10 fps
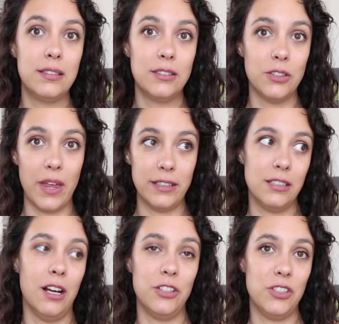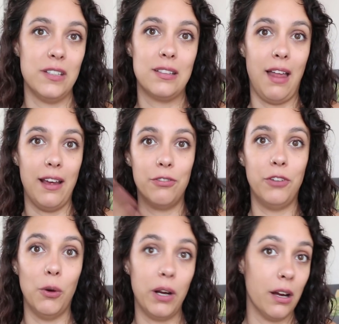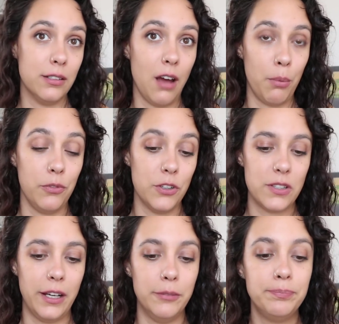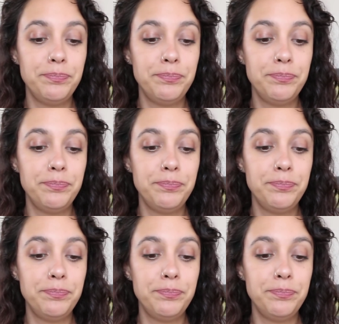so that's not just like floating on top of your skin.